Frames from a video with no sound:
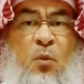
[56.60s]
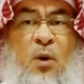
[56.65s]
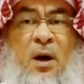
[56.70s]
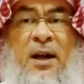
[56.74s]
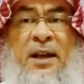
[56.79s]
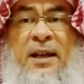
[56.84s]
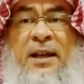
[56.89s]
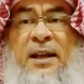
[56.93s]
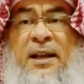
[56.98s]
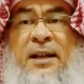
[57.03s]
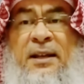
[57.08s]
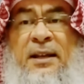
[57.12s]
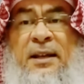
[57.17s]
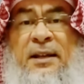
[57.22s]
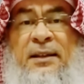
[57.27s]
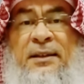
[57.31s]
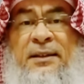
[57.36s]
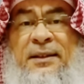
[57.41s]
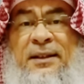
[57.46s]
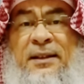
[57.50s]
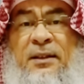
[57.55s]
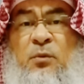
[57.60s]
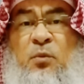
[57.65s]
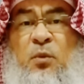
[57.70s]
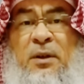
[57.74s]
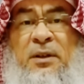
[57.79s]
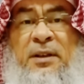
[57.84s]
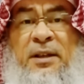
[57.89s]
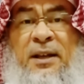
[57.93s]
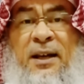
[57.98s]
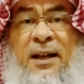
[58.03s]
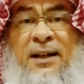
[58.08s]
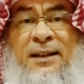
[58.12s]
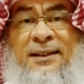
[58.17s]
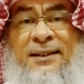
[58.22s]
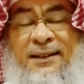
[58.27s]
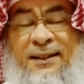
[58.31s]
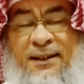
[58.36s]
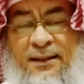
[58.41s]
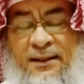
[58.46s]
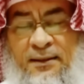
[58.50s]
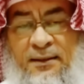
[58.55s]
why he did what he had
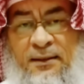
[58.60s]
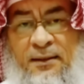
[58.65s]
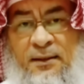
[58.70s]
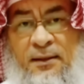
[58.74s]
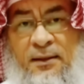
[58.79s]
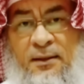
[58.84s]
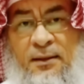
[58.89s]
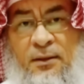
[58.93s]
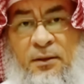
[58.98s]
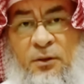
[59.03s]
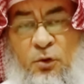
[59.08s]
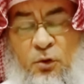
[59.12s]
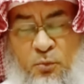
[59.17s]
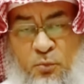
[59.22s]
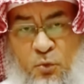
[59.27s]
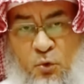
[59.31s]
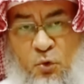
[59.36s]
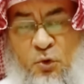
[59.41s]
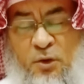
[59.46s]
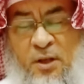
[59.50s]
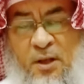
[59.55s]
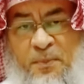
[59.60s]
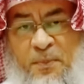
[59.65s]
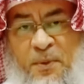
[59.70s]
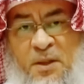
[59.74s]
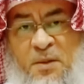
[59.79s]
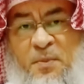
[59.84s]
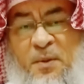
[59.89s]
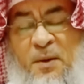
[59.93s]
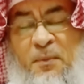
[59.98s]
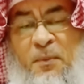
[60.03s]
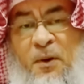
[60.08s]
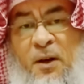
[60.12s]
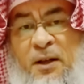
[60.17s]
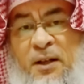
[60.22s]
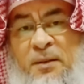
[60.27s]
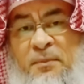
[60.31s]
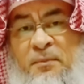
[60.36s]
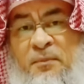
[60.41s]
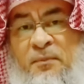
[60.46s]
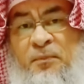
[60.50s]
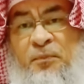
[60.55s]
done to Musa, peace be upon
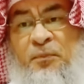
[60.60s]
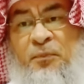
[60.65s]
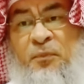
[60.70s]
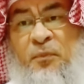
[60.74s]
him,